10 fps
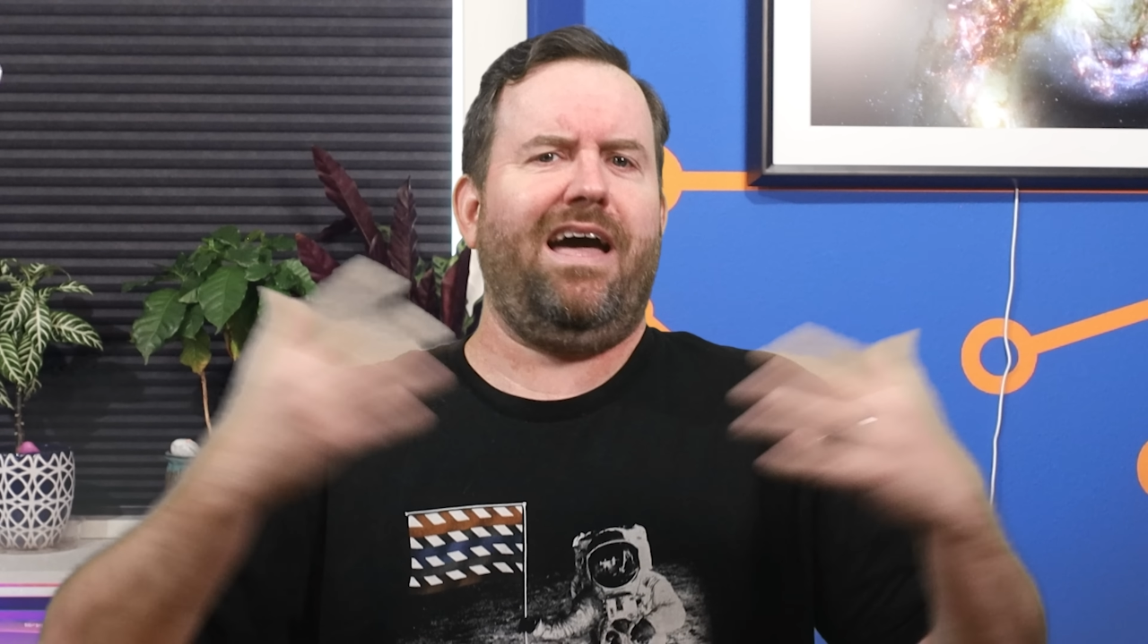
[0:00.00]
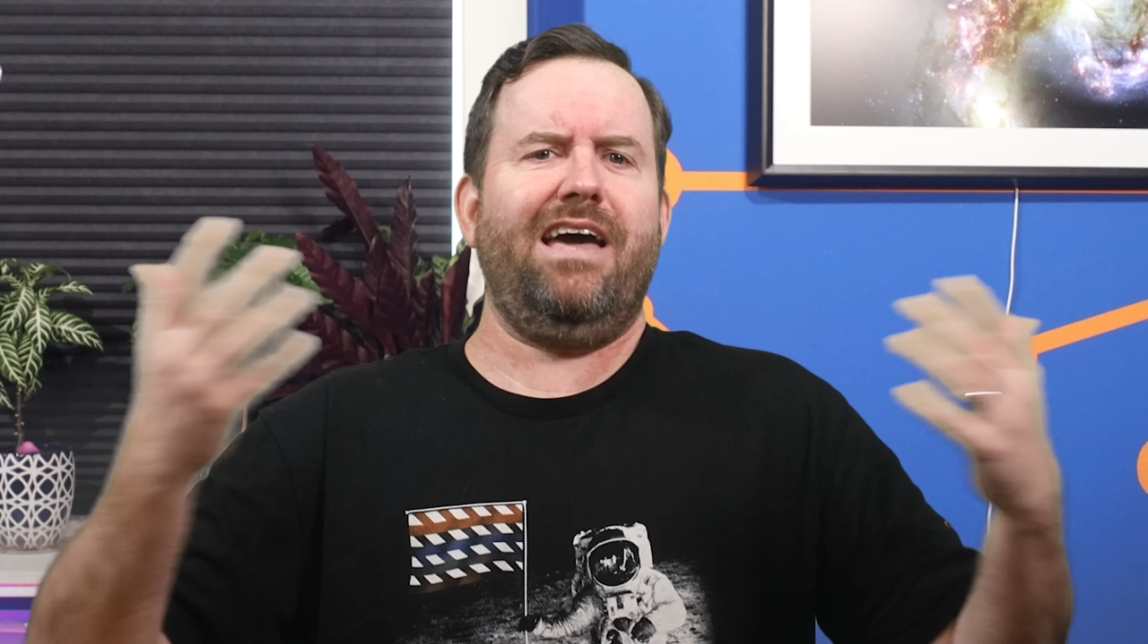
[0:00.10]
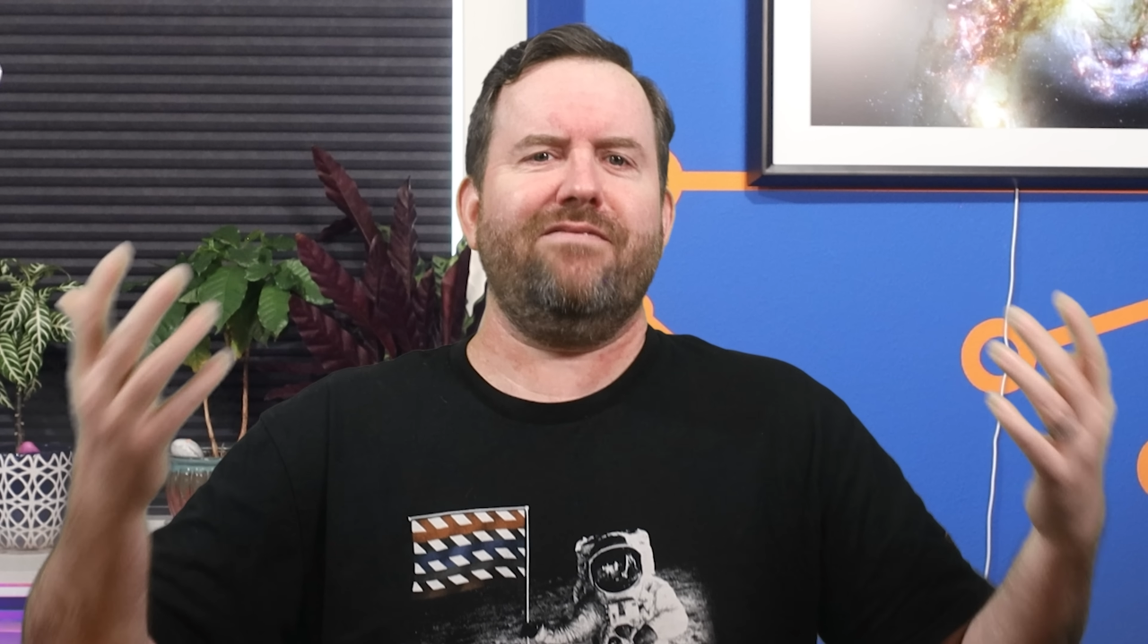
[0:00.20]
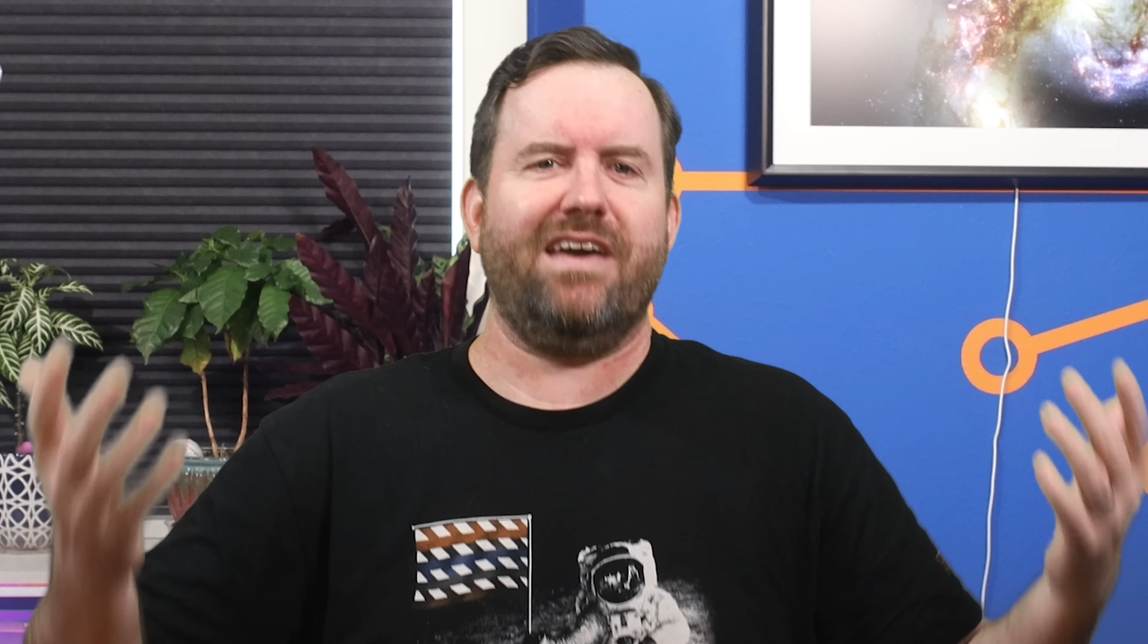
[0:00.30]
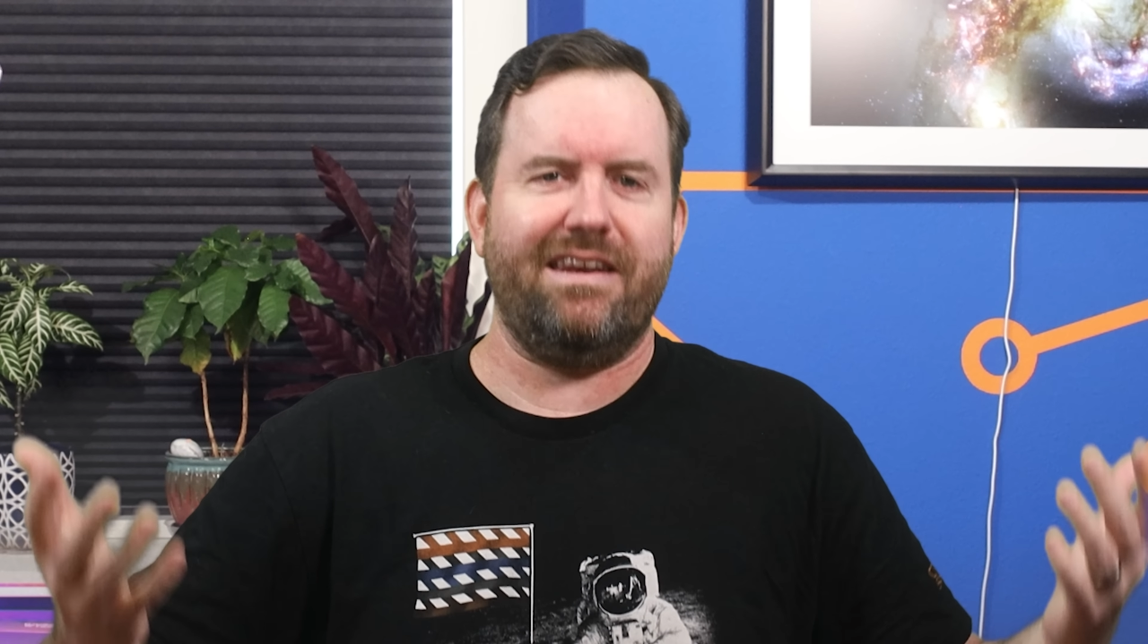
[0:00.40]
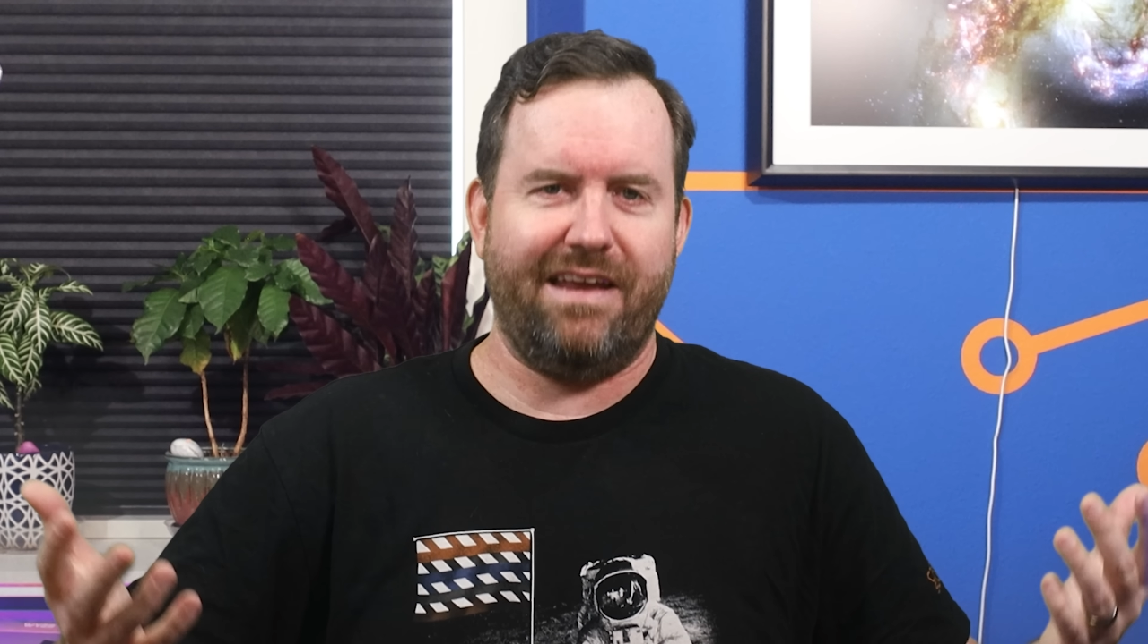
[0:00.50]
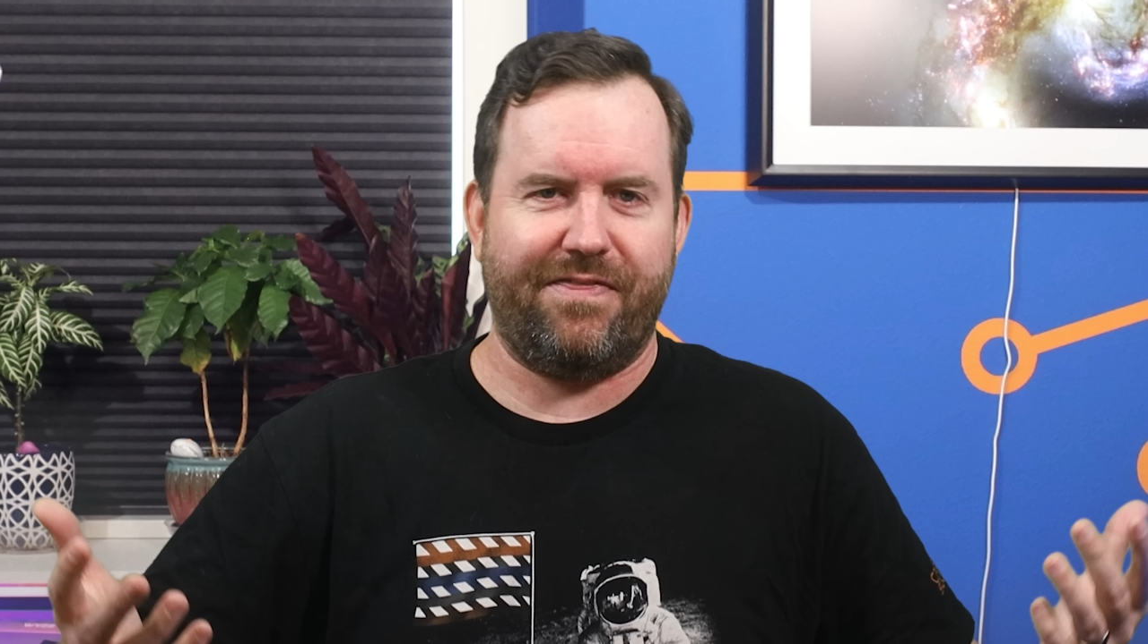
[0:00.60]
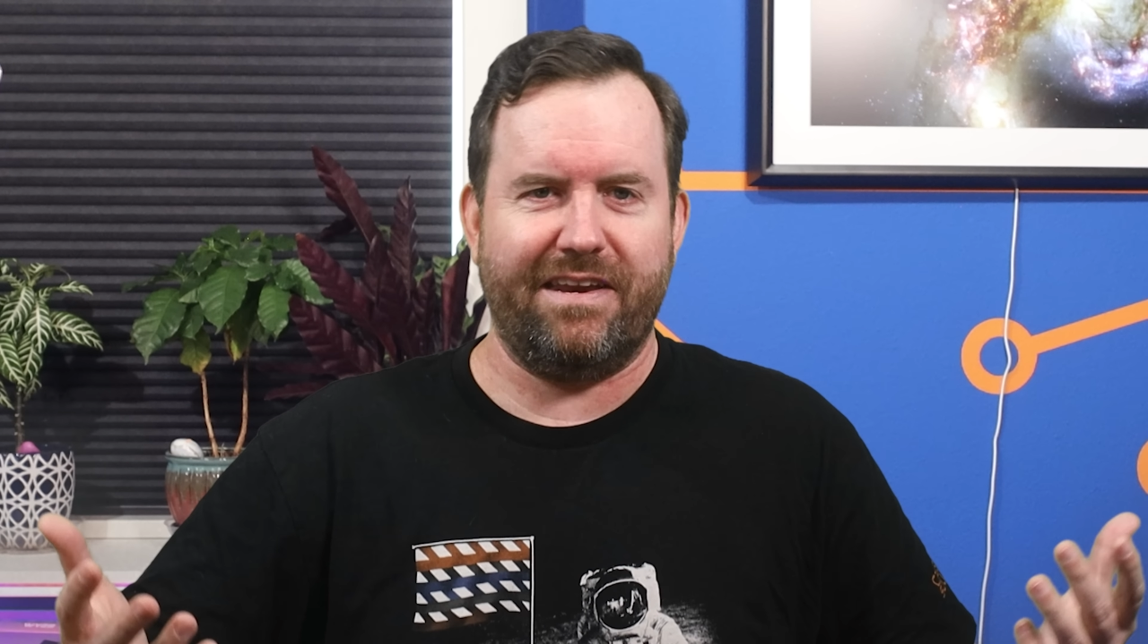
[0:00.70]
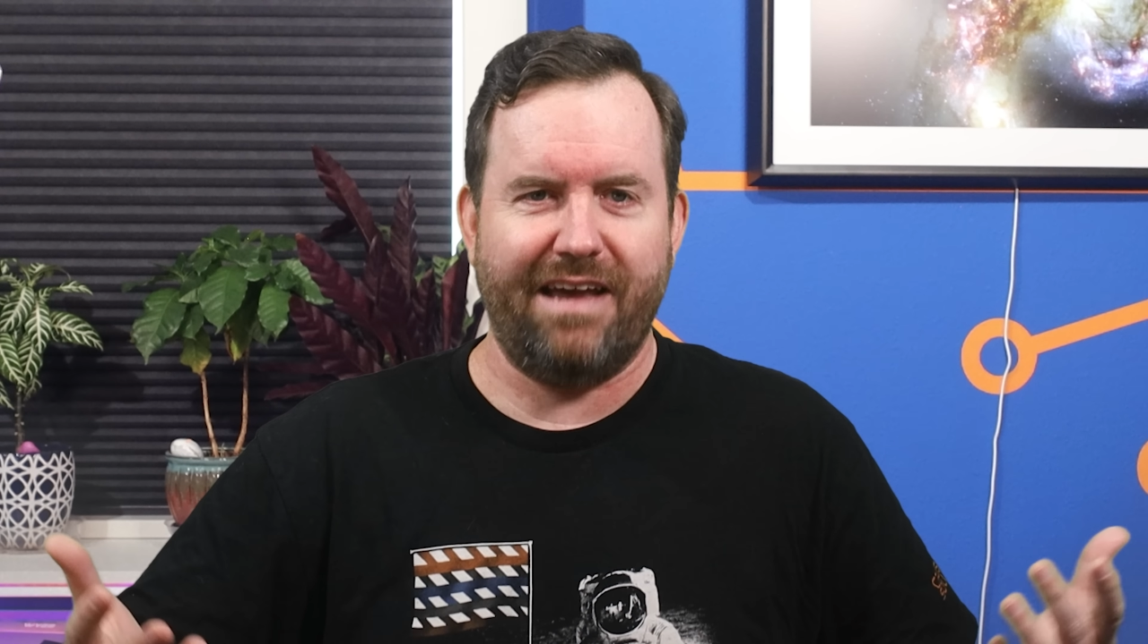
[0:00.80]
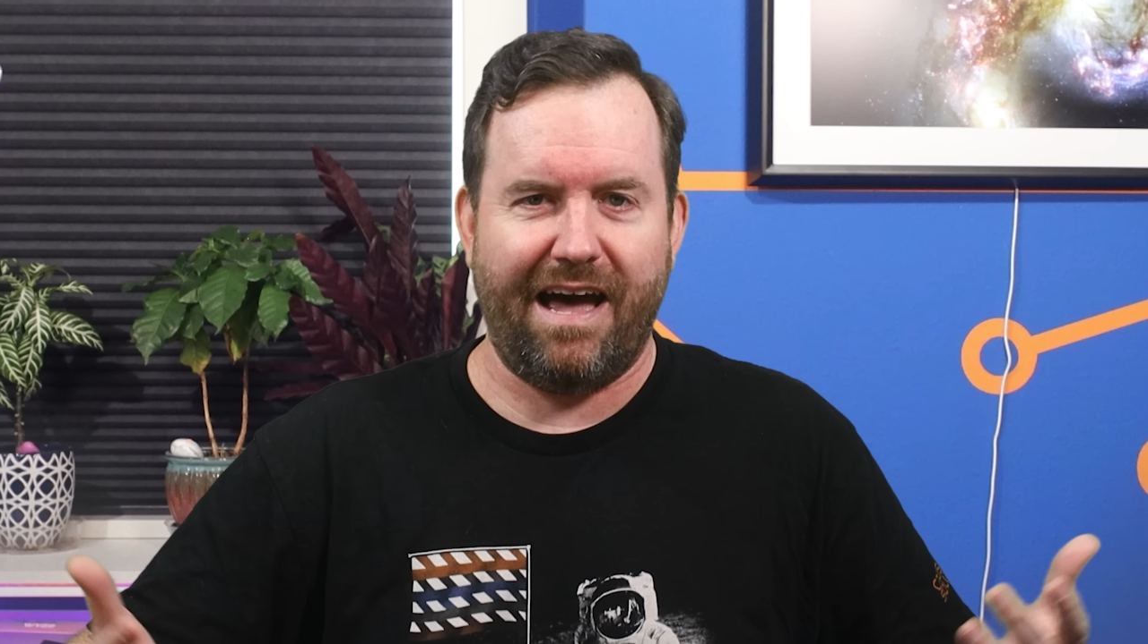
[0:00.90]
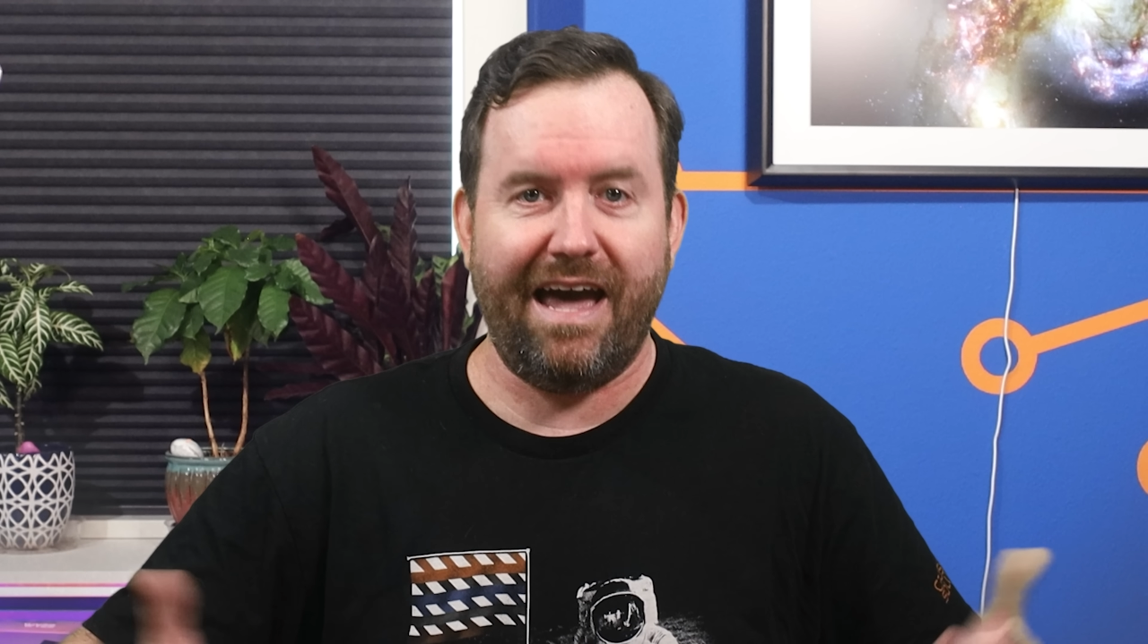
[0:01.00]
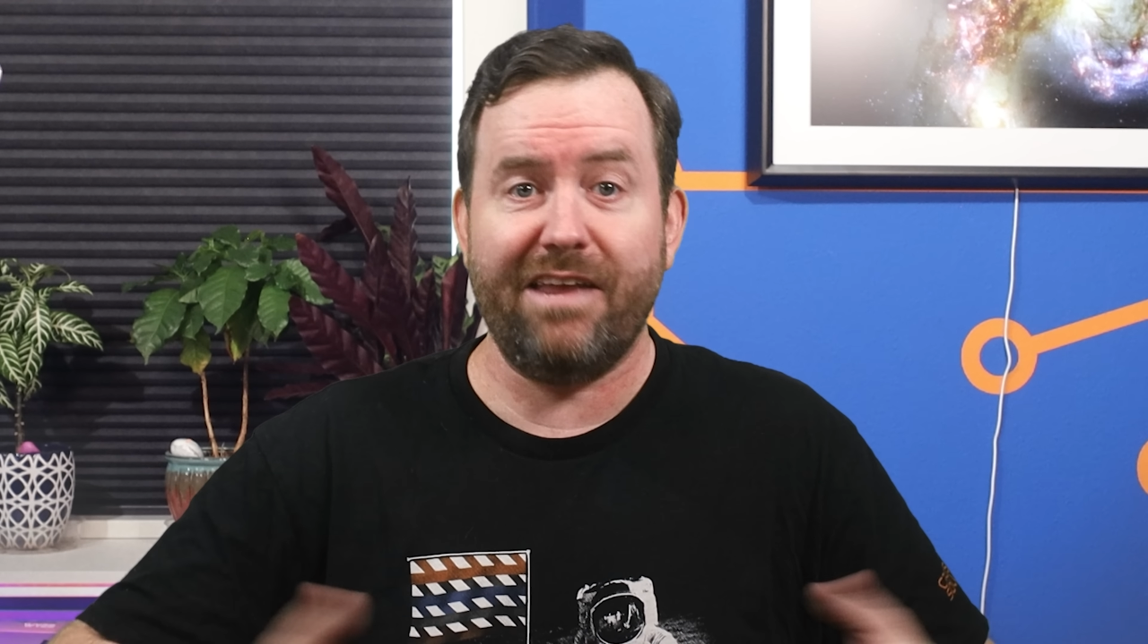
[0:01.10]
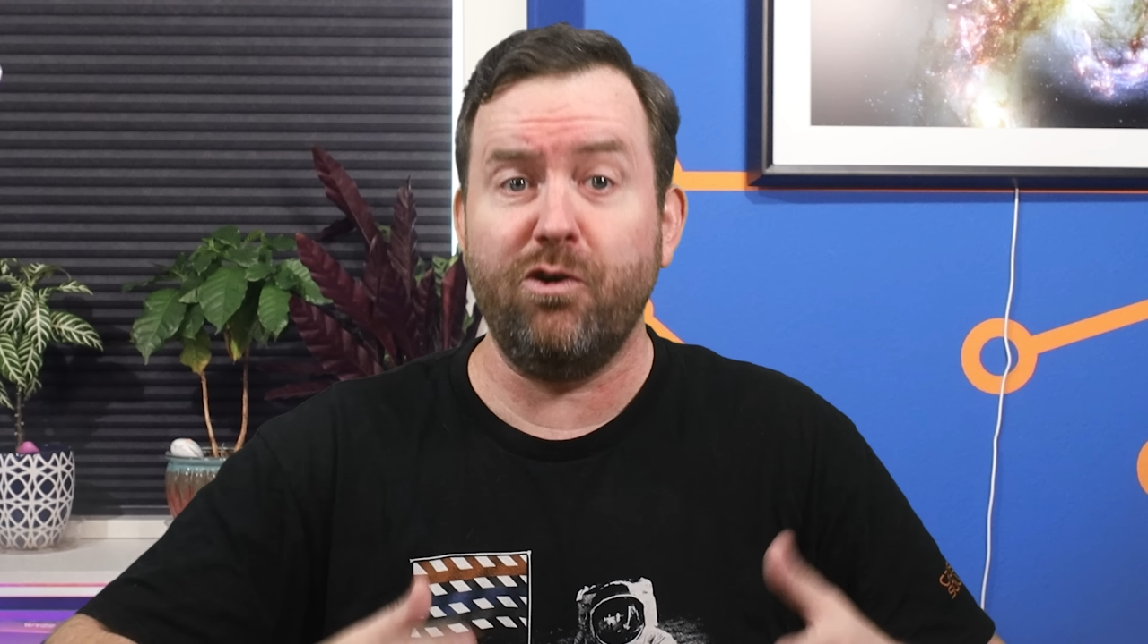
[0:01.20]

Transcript: I've got nothing to hide.